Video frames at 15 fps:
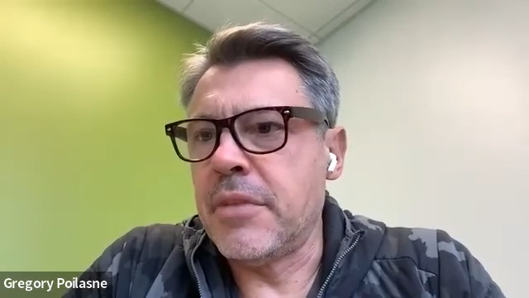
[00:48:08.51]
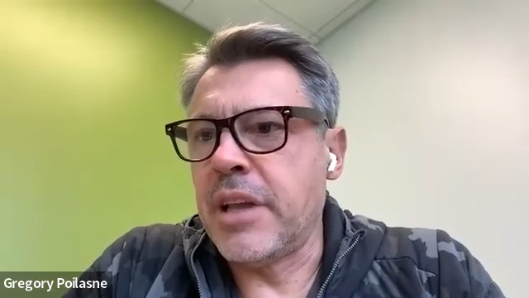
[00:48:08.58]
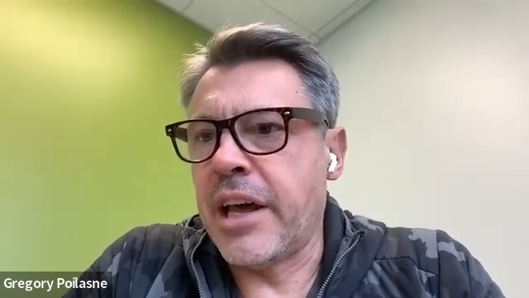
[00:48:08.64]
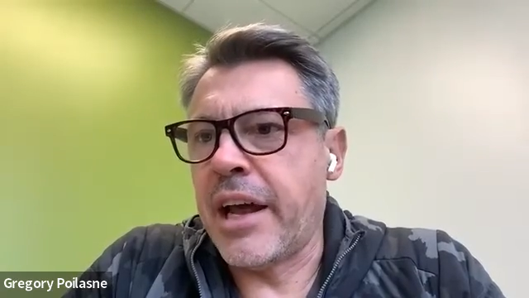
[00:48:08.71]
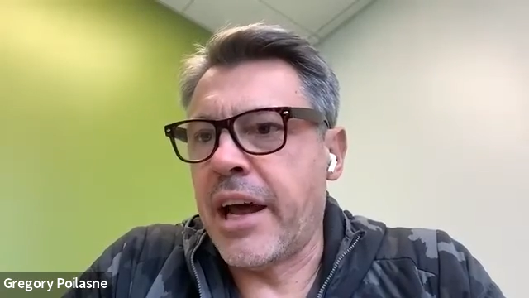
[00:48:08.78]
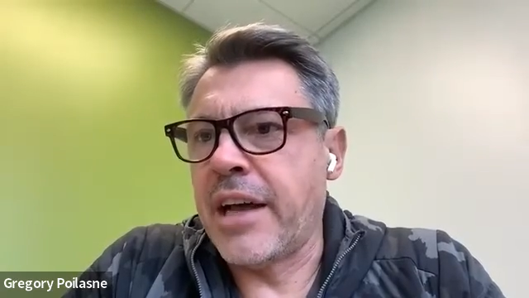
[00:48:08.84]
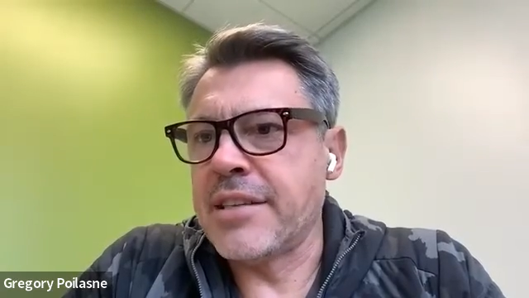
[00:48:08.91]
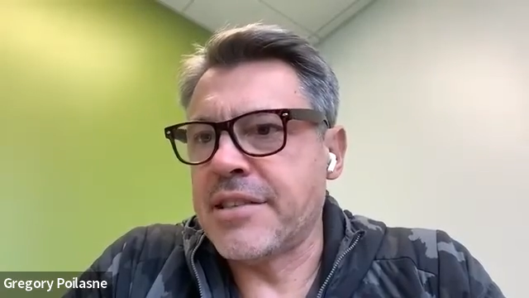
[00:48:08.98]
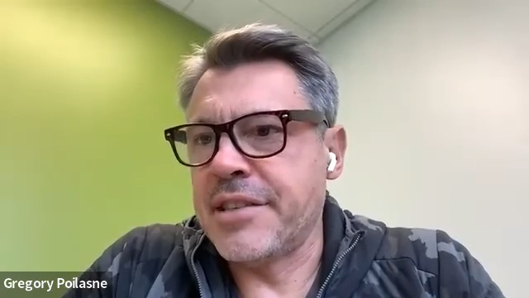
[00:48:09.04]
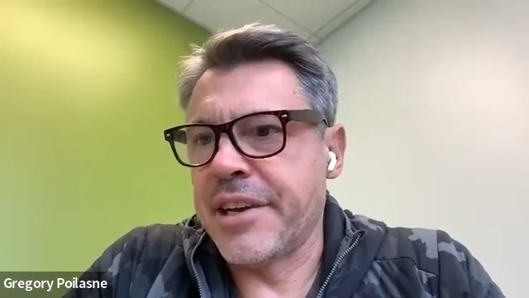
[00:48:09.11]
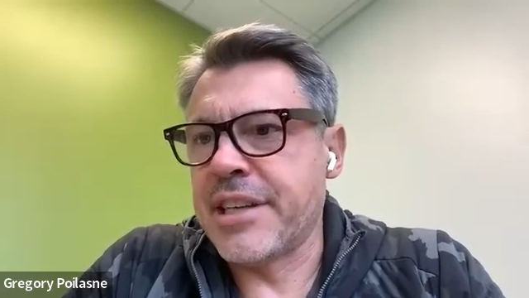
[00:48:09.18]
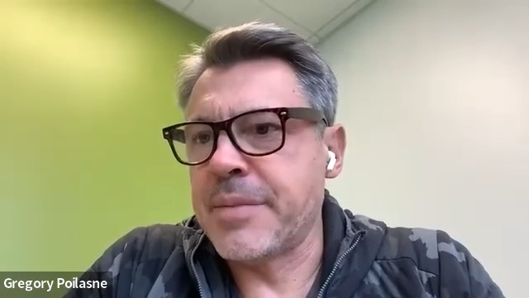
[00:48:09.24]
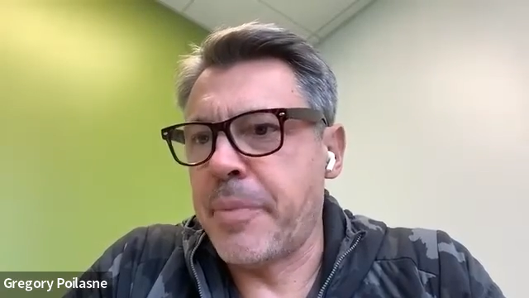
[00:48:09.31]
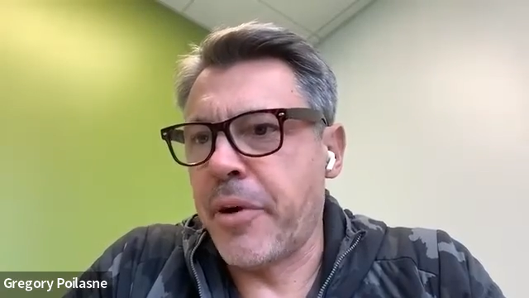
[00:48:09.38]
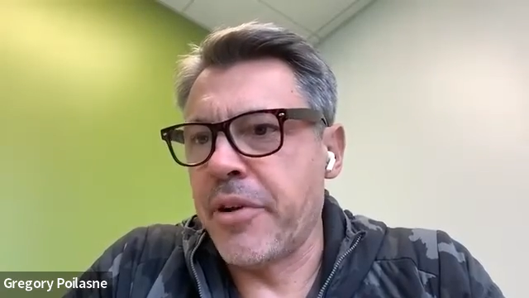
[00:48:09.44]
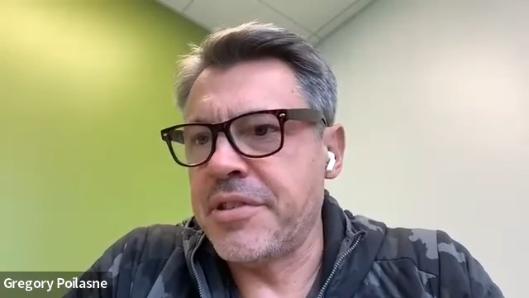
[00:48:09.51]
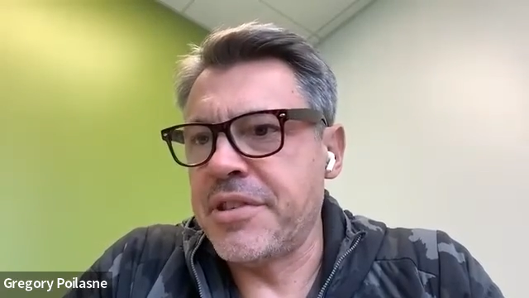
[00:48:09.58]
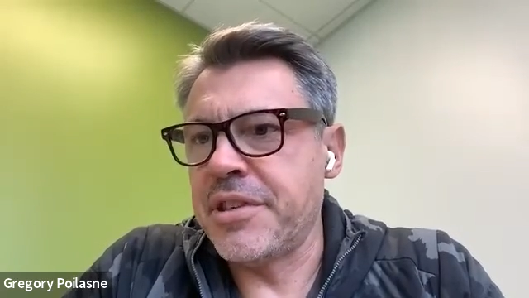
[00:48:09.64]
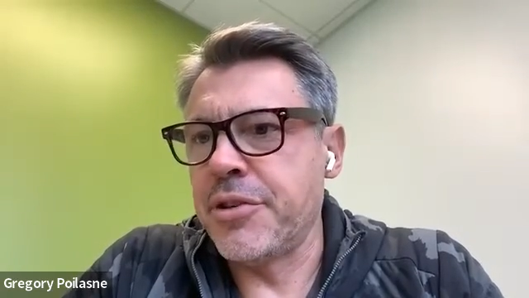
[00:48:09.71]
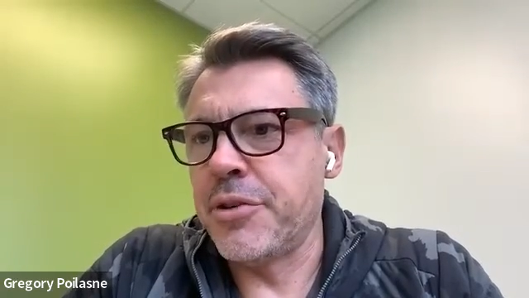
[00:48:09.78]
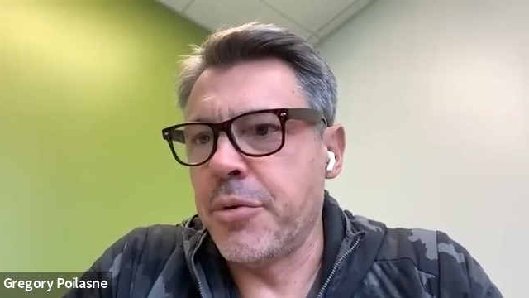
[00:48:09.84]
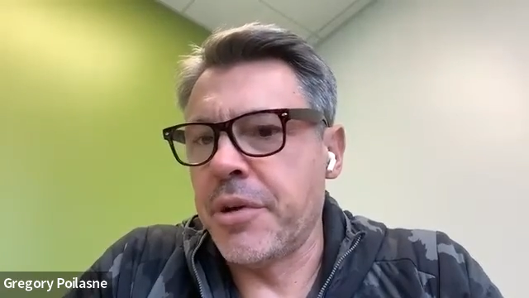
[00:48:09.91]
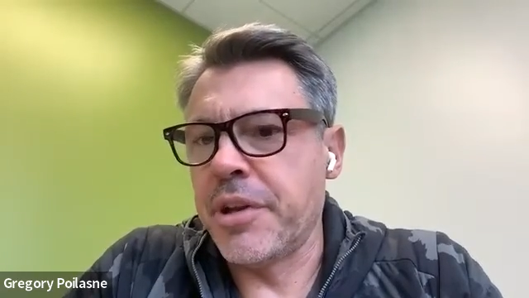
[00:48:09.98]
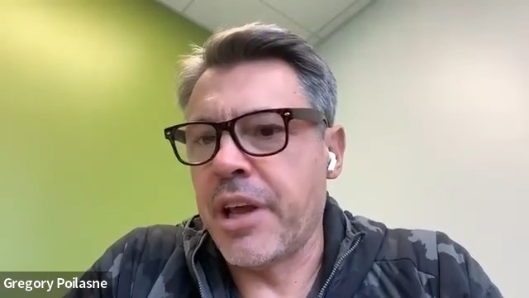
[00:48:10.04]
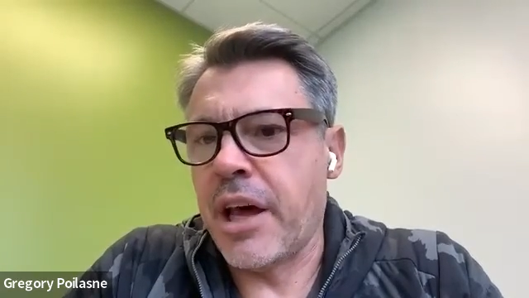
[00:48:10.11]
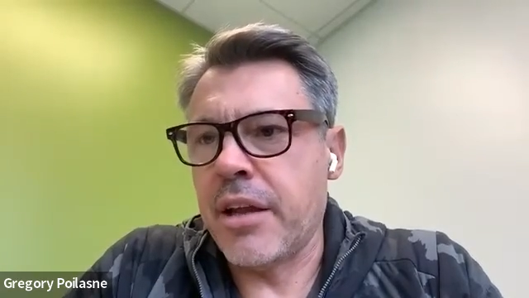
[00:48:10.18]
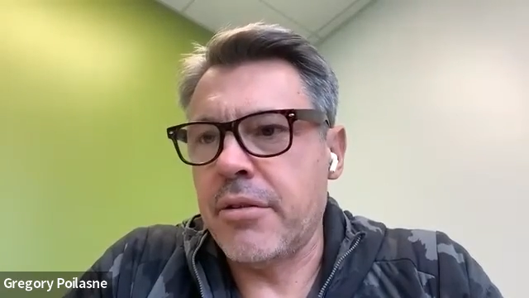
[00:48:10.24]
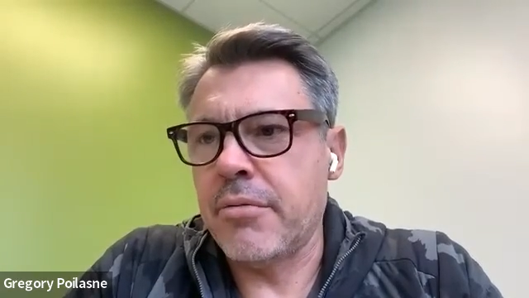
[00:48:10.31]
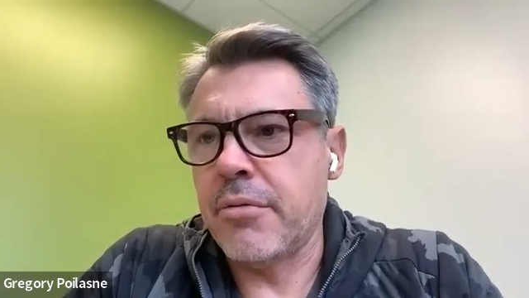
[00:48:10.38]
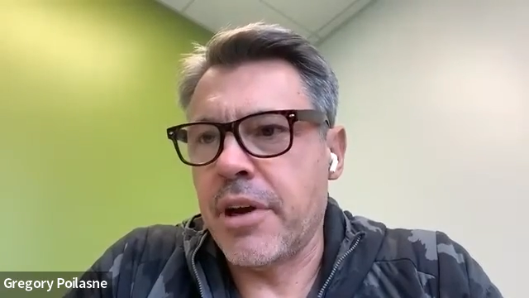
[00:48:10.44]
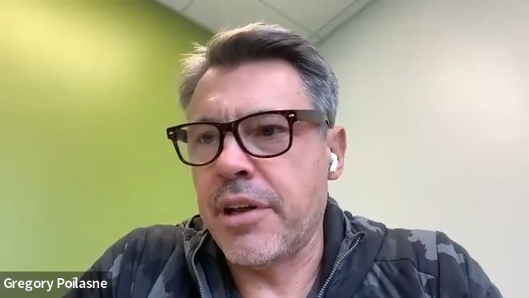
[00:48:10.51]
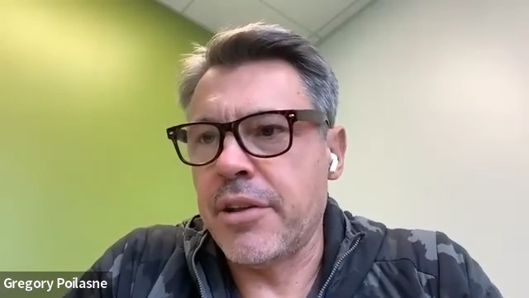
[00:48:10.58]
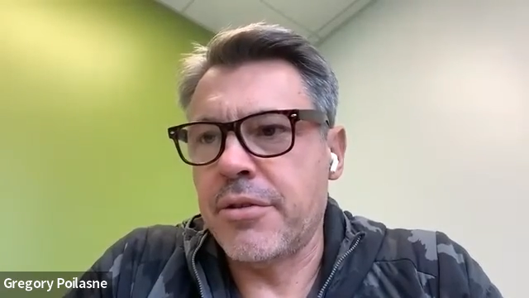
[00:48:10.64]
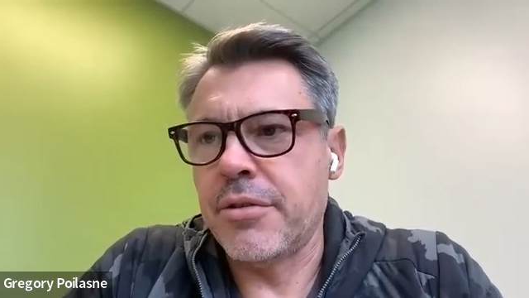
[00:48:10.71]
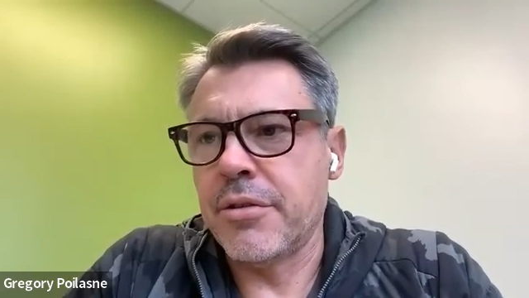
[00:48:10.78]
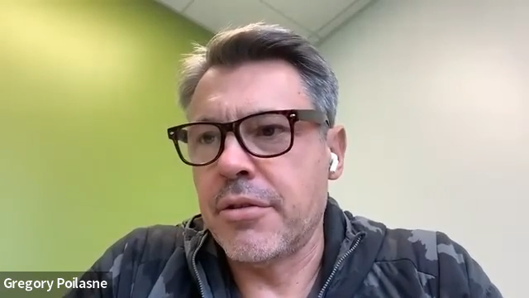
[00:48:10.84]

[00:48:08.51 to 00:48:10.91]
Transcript: that has the experience in doing that, right?